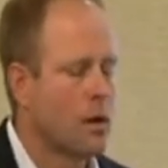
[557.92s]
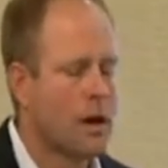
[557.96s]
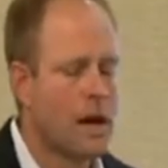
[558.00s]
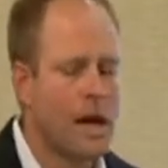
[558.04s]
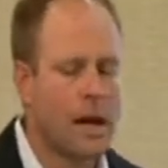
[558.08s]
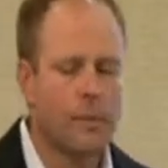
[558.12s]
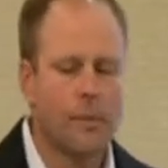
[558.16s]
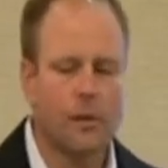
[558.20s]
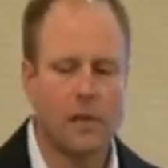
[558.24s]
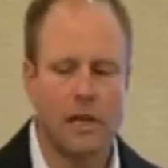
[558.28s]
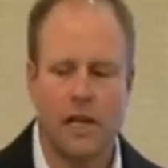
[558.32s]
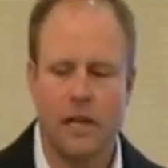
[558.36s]
So
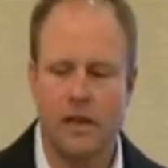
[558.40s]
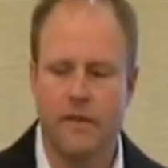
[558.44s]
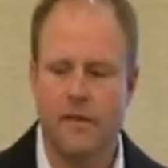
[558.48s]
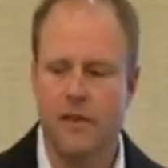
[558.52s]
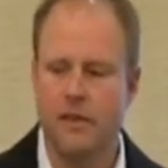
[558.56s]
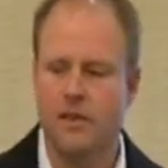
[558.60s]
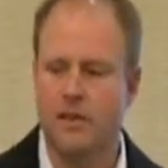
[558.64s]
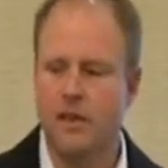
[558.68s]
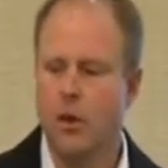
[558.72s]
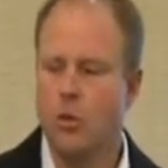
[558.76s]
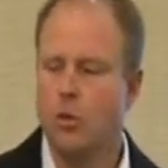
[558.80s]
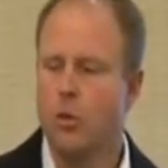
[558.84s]
what I
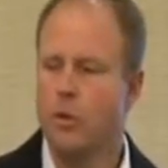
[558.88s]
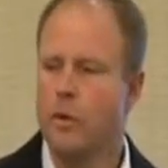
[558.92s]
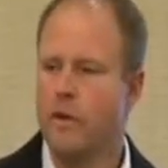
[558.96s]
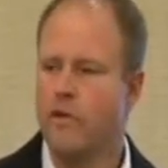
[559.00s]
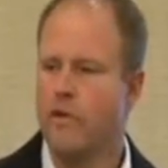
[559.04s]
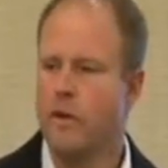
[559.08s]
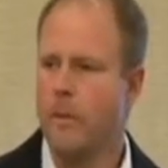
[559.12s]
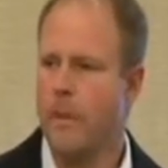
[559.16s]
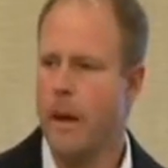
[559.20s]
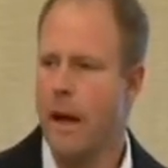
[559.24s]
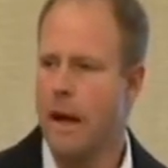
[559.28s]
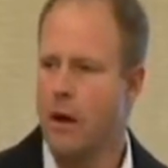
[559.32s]
believe is
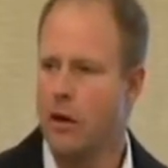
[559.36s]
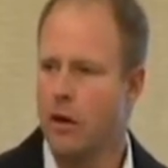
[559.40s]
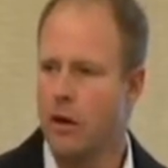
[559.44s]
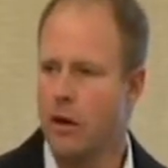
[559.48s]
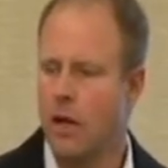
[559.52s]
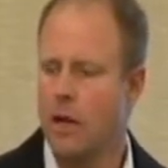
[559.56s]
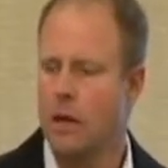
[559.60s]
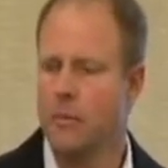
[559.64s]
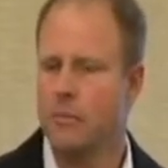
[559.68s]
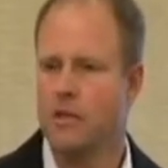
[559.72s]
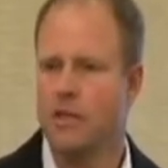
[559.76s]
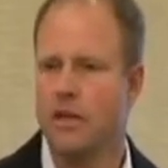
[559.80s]
when we have a
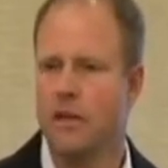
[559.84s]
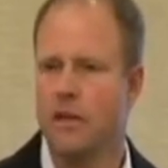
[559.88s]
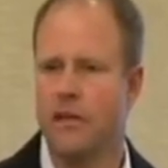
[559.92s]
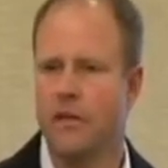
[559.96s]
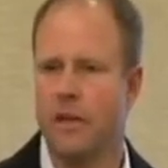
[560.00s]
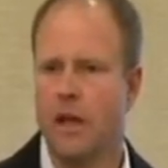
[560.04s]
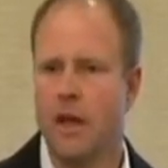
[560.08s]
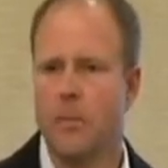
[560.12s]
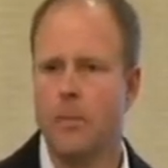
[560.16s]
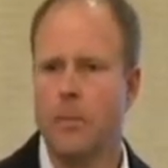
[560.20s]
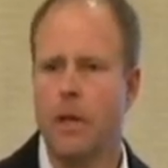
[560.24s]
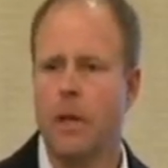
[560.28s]
paradigm
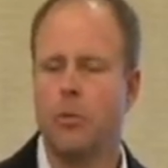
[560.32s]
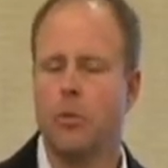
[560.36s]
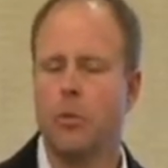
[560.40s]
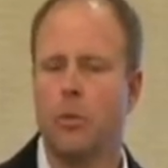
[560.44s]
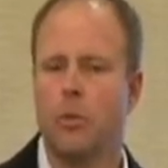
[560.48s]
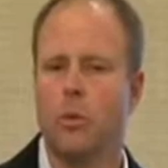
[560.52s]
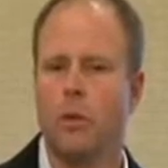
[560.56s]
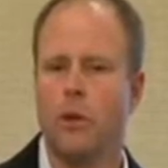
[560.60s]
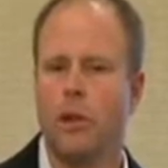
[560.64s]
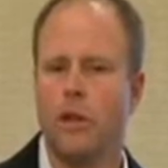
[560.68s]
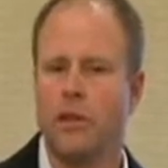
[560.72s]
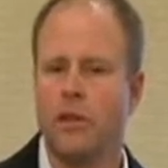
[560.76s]
shift,
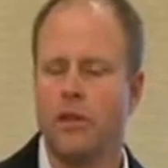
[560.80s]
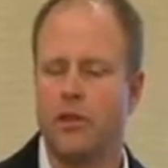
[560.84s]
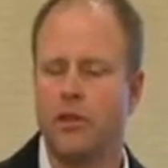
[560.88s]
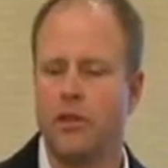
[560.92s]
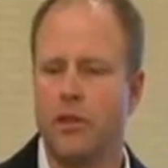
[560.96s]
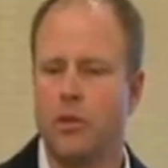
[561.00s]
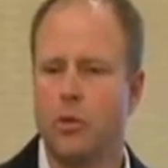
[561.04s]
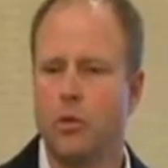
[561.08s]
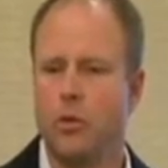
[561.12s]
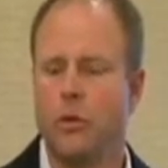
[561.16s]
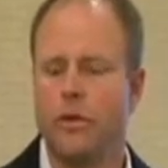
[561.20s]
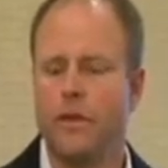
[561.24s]
people
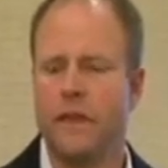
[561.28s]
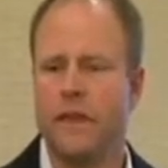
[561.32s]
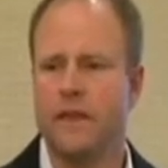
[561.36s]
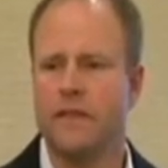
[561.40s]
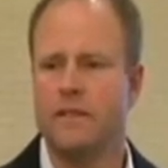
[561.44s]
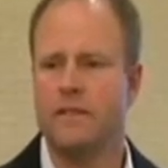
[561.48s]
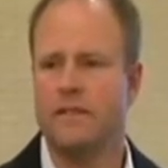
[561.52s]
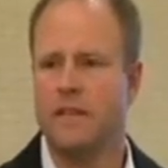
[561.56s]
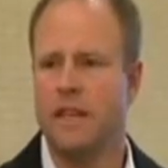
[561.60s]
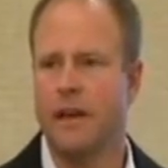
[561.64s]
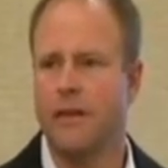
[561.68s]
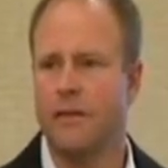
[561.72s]
will do
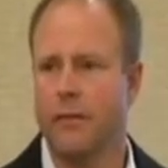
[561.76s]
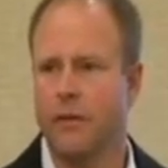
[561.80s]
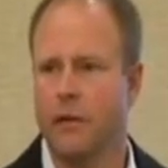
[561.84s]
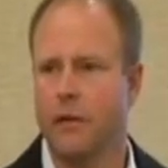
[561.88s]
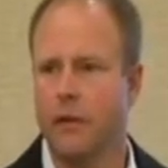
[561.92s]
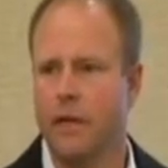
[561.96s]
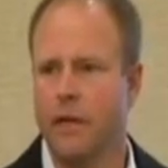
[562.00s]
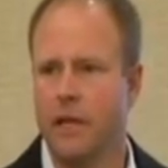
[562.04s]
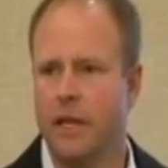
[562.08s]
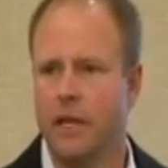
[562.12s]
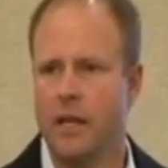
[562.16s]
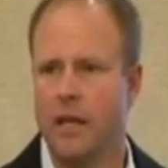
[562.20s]
things
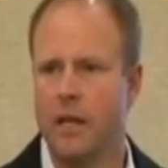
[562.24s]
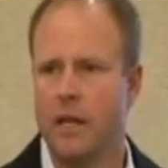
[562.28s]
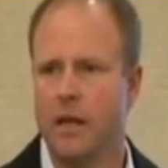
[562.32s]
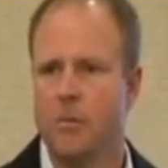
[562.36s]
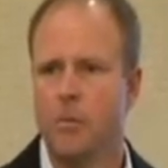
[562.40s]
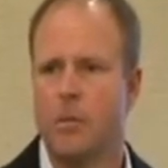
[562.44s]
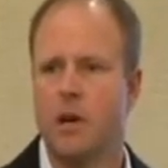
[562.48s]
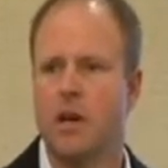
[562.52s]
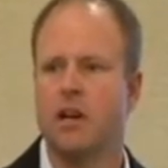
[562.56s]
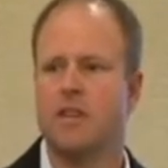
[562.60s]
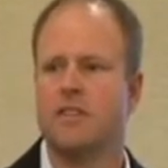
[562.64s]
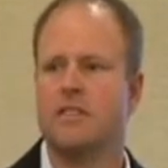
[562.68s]

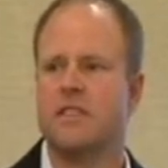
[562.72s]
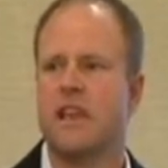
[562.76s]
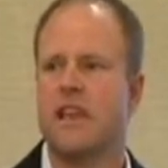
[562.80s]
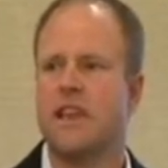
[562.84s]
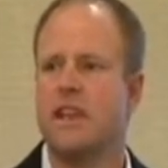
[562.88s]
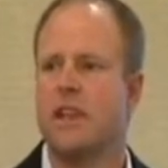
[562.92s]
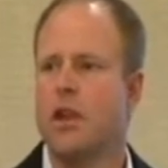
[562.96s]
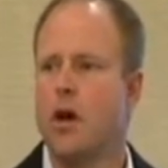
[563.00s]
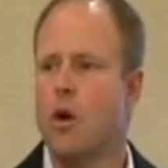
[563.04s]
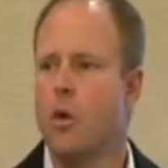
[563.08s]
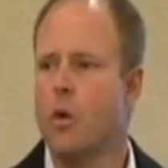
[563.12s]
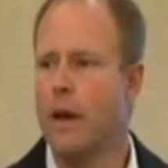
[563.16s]
differently
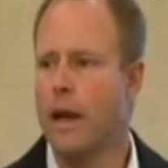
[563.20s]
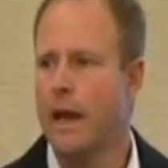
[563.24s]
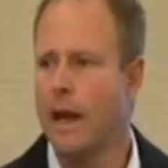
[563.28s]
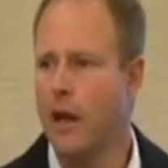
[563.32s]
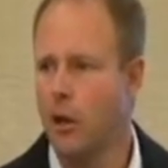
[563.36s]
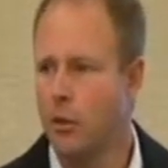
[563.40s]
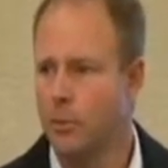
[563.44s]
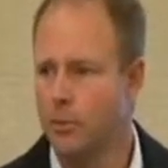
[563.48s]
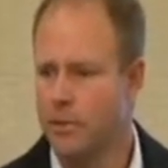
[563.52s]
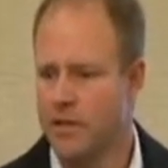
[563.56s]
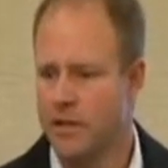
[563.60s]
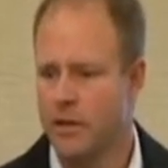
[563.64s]
because they know
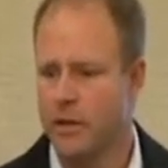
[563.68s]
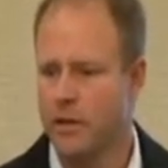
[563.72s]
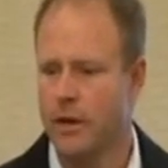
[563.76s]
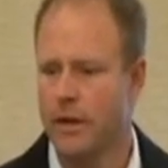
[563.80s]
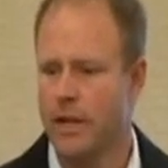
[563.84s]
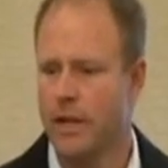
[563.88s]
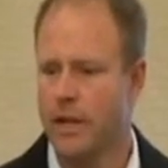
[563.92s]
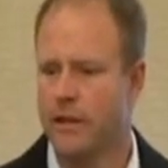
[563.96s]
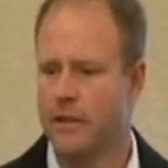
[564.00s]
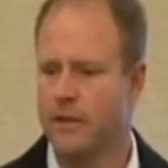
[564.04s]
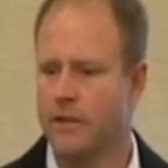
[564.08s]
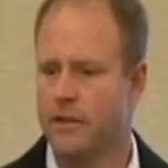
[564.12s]
it helps
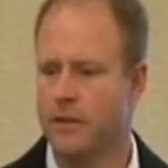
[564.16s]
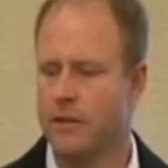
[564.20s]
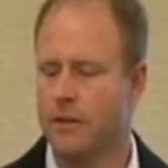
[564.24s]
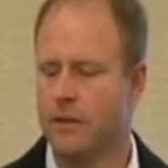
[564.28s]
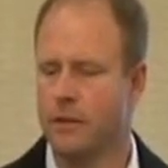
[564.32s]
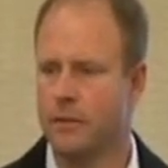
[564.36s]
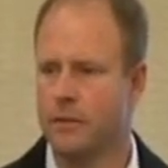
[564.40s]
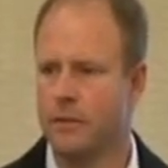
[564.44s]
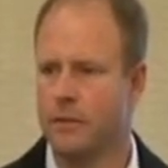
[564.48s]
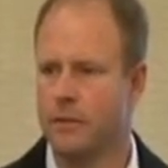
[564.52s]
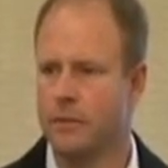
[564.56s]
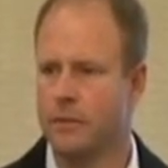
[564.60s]
their
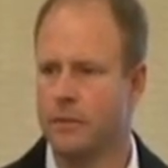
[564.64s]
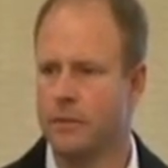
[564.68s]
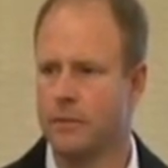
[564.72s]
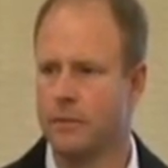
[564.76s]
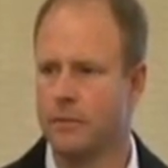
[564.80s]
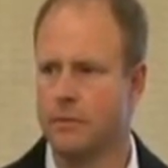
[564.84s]
kids.